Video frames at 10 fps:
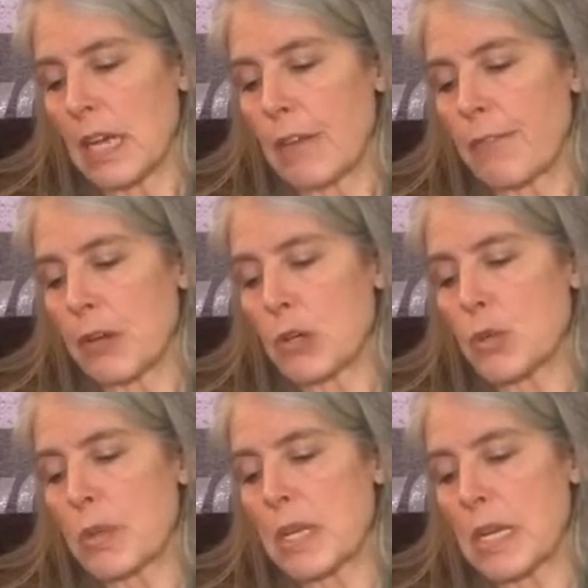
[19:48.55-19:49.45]
It
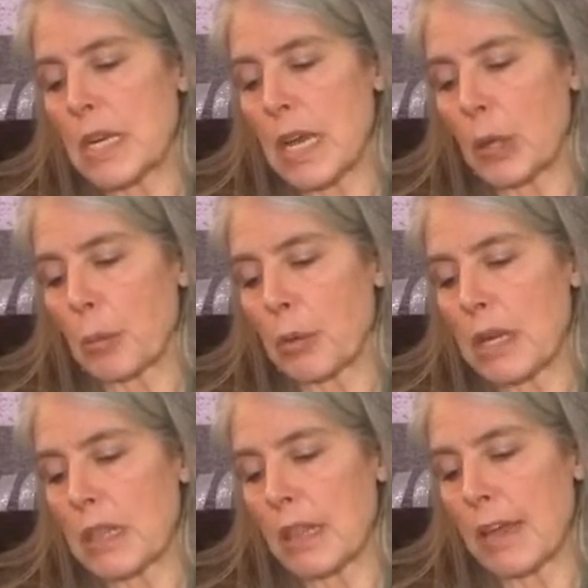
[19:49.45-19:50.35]
fills with an inhale,
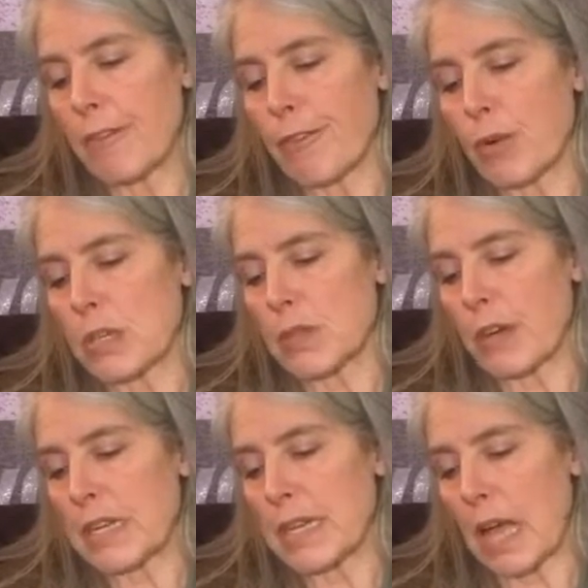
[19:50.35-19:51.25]
bringing life force,
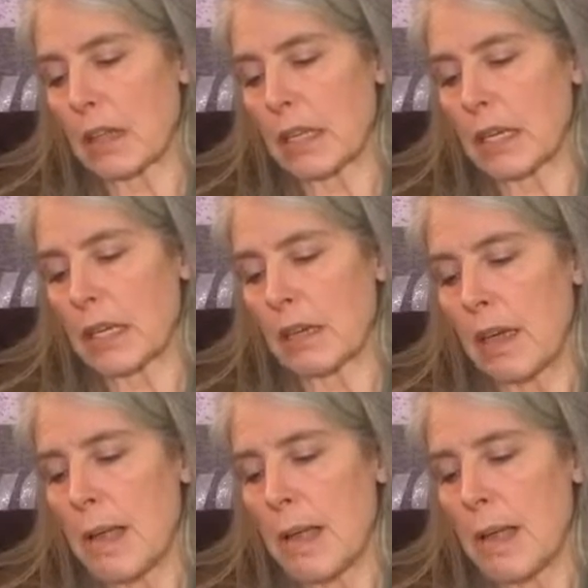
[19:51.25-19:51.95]
vitality,